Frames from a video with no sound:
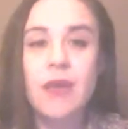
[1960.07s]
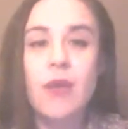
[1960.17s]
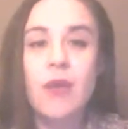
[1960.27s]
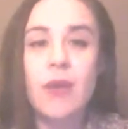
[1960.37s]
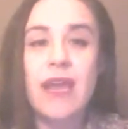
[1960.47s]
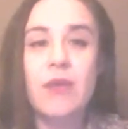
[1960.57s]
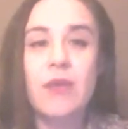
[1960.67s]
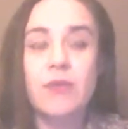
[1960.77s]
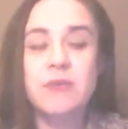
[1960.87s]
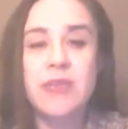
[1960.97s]

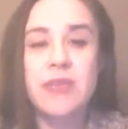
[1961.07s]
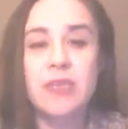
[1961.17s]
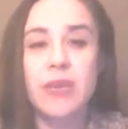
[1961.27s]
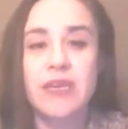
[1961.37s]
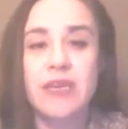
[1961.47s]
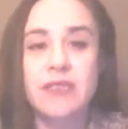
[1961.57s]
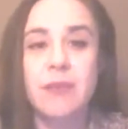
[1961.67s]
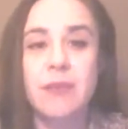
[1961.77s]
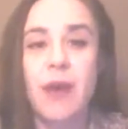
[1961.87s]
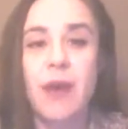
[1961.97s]
And especially when he does
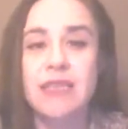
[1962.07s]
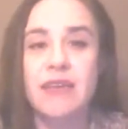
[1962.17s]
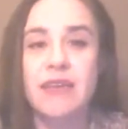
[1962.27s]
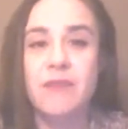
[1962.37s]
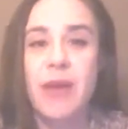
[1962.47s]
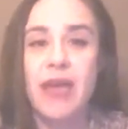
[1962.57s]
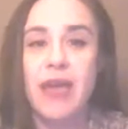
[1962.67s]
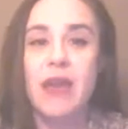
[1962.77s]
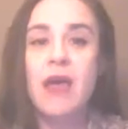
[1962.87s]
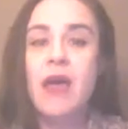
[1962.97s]
something positive,
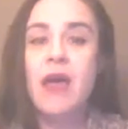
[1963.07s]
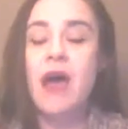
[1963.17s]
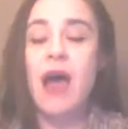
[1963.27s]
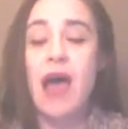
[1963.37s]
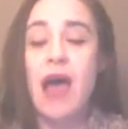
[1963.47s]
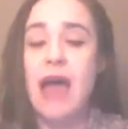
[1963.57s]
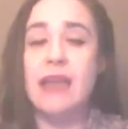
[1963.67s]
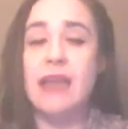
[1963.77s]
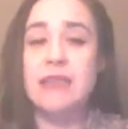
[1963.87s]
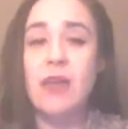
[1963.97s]
but I
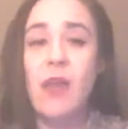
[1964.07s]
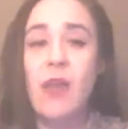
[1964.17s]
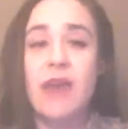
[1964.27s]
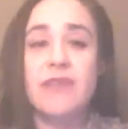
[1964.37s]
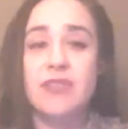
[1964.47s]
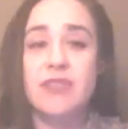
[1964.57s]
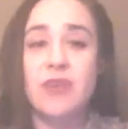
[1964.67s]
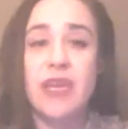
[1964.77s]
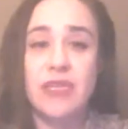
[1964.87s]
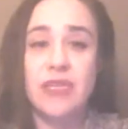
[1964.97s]
can tell a lot of it's
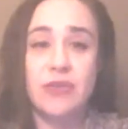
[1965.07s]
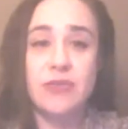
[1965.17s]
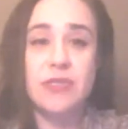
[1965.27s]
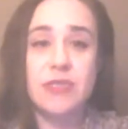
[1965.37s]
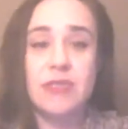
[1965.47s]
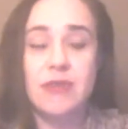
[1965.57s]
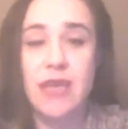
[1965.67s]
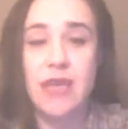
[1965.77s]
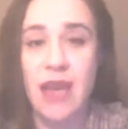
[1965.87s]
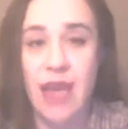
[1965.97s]
drug induced.
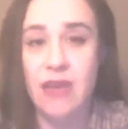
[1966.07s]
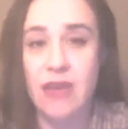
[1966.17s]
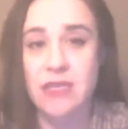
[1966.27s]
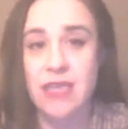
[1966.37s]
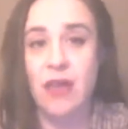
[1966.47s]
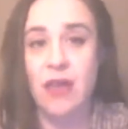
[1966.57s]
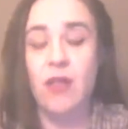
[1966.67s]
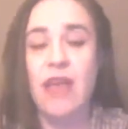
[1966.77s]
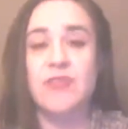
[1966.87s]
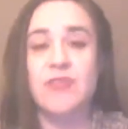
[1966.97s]
And I could tell
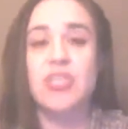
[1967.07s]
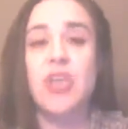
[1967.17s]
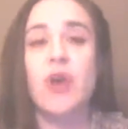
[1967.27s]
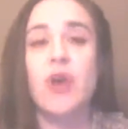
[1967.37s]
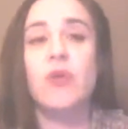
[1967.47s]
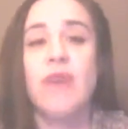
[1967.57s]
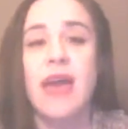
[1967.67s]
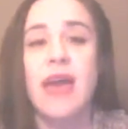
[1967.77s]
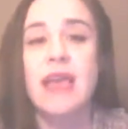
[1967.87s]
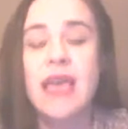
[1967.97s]
at the show
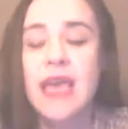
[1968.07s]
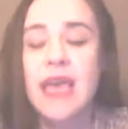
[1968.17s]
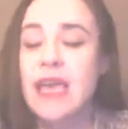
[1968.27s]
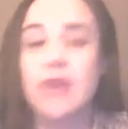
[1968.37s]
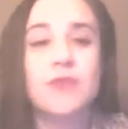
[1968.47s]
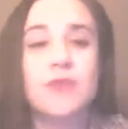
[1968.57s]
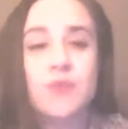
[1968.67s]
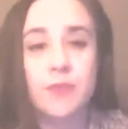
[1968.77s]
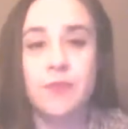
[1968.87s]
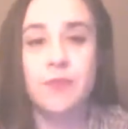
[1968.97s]
that
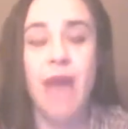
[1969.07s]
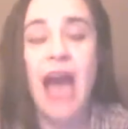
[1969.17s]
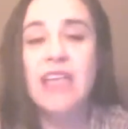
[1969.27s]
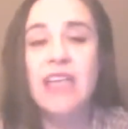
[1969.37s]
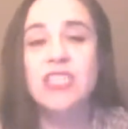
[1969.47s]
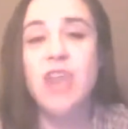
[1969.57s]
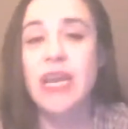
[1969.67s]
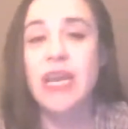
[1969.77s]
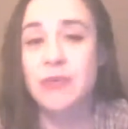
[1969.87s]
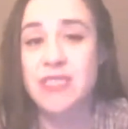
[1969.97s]
I just thought
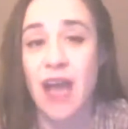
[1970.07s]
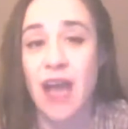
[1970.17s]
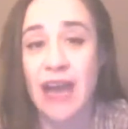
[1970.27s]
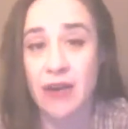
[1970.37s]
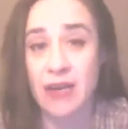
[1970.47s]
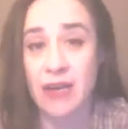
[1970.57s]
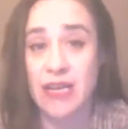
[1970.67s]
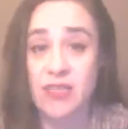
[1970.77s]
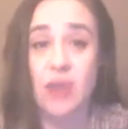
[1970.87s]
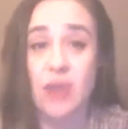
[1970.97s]
he was tired and
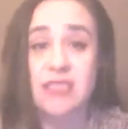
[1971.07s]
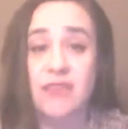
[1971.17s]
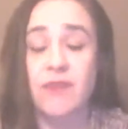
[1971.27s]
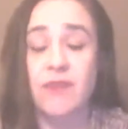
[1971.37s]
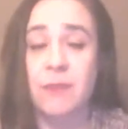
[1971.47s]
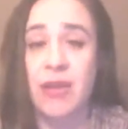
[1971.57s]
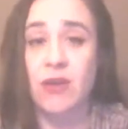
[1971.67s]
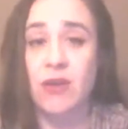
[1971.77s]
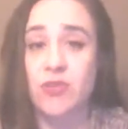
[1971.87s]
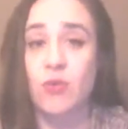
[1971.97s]
exhausted from being
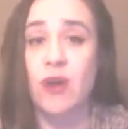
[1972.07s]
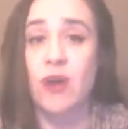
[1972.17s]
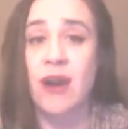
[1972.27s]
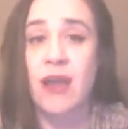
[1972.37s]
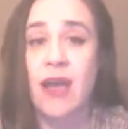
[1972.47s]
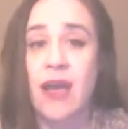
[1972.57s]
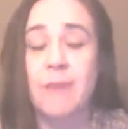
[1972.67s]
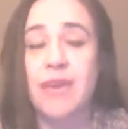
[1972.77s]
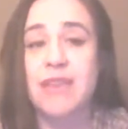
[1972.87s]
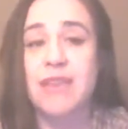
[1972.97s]
on tour
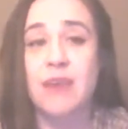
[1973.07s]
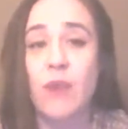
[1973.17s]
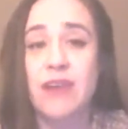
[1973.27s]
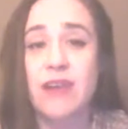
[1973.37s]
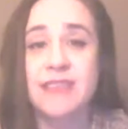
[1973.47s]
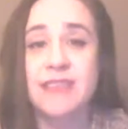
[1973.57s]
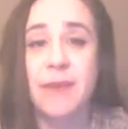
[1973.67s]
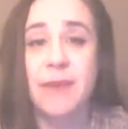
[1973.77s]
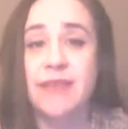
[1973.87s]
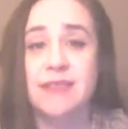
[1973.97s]
because I wanted to see the
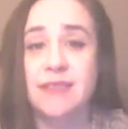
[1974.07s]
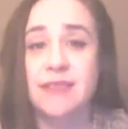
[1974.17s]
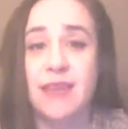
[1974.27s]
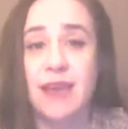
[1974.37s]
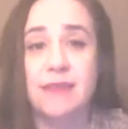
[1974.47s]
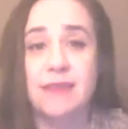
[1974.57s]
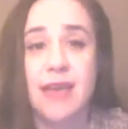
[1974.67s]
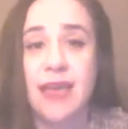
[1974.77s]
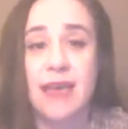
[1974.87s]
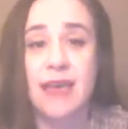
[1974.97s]
best in things, I
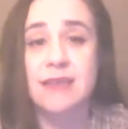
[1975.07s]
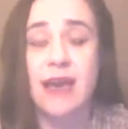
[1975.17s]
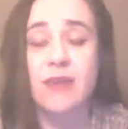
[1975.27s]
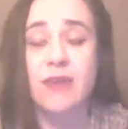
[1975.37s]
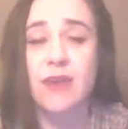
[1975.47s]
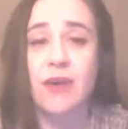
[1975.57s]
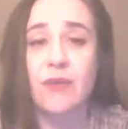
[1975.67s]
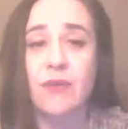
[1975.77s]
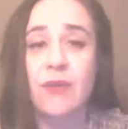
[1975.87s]
guess. I don't know.